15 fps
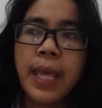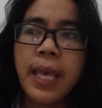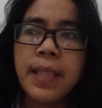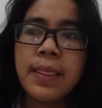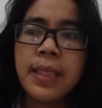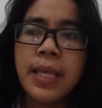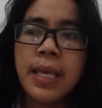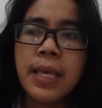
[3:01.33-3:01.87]

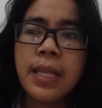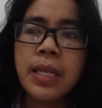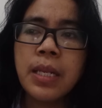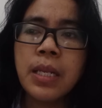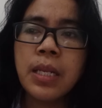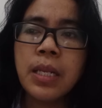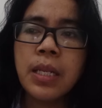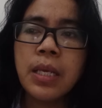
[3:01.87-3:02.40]
and
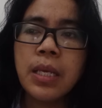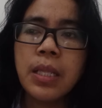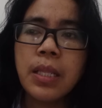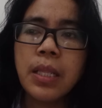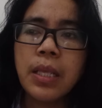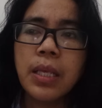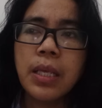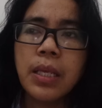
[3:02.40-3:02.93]
then
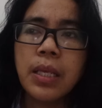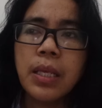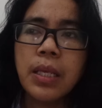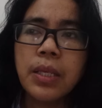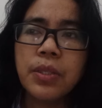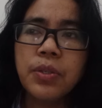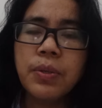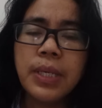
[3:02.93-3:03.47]

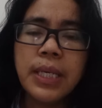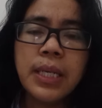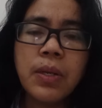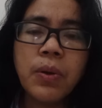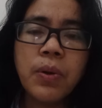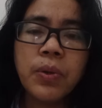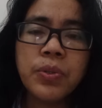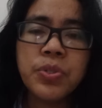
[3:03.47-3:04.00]
you can
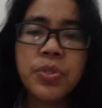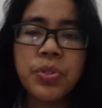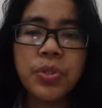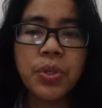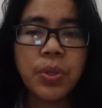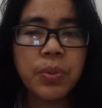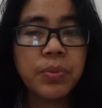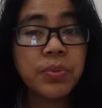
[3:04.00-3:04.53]

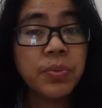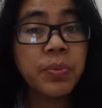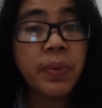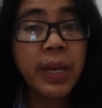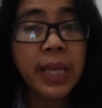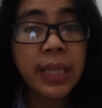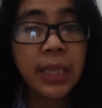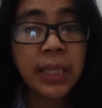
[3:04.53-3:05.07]
also
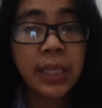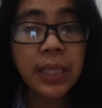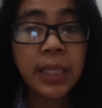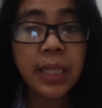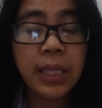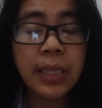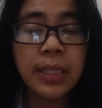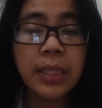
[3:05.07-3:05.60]
read
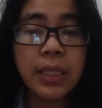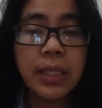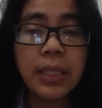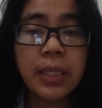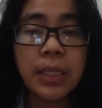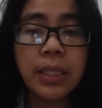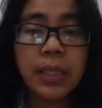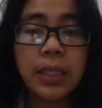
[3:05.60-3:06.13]

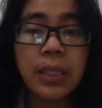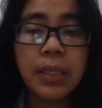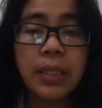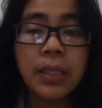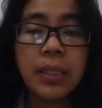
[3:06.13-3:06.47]
the